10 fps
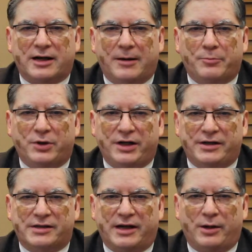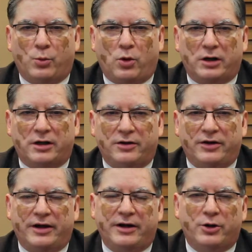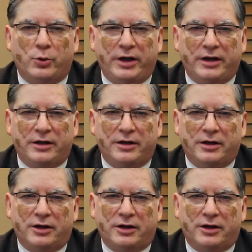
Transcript: companies and what they are doing